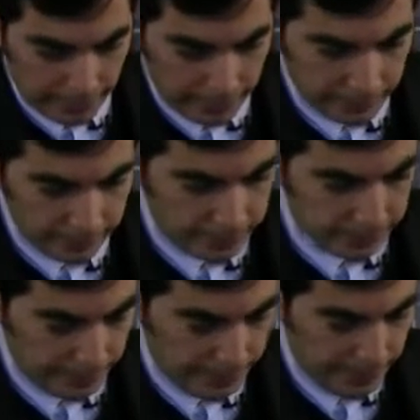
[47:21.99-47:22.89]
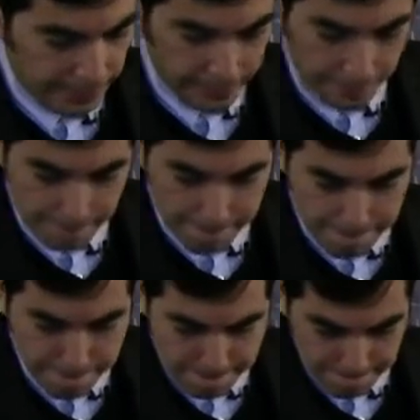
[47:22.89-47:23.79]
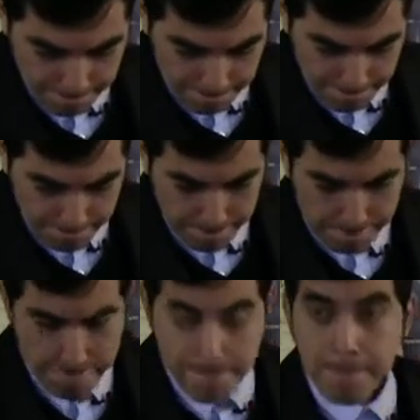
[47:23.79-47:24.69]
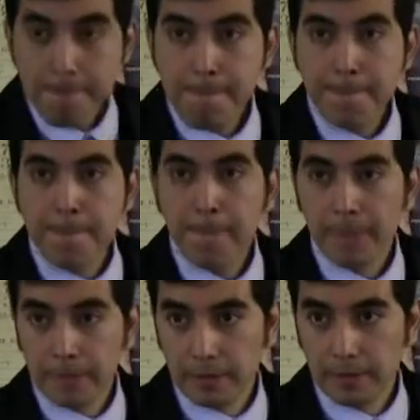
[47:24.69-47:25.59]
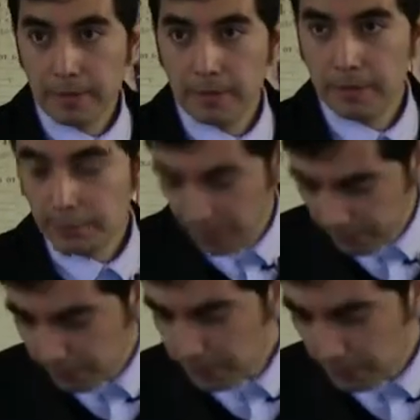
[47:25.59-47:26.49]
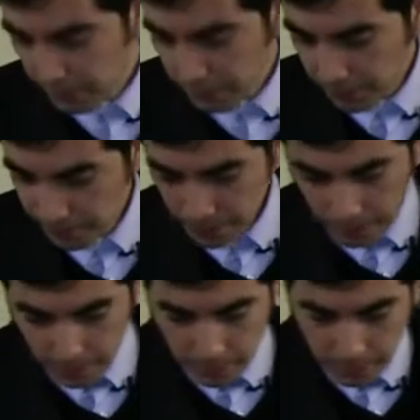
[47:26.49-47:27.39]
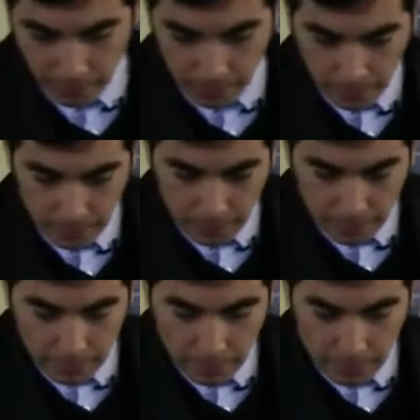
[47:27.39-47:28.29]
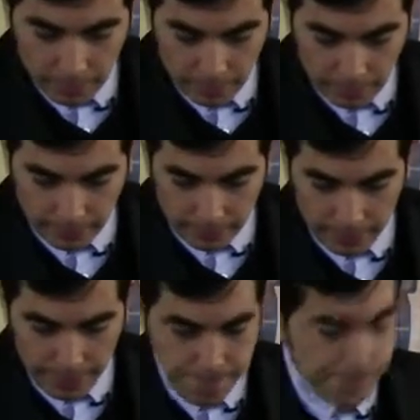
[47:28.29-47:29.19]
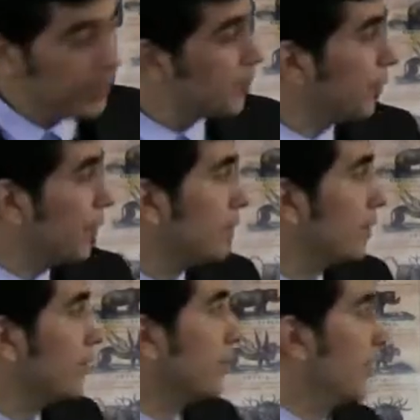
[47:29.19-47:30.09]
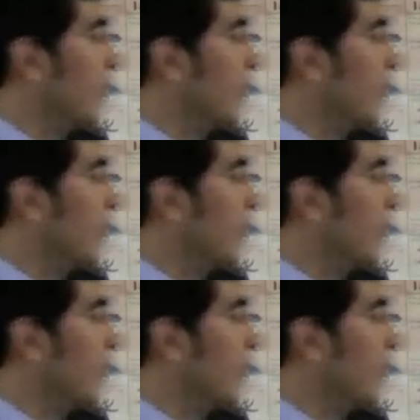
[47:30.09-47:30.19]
And um, five minutes. Yes, five minutes. Thank you. Then this brings us to